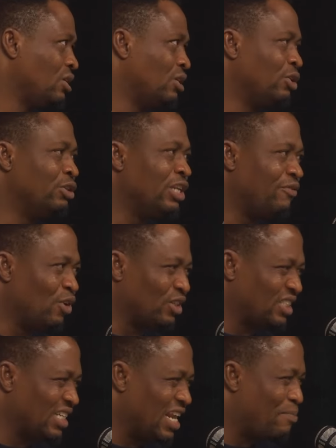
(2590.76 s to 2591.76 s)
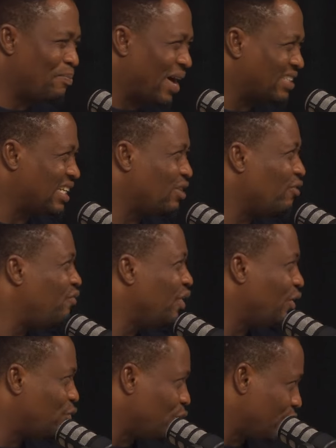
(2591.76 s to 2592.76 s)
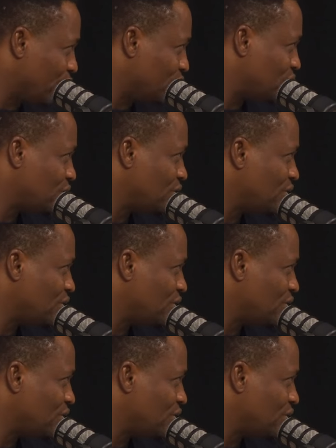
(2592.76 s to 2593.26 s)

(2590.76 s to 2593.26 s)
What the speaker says: They've not seen a pattern of faith with us.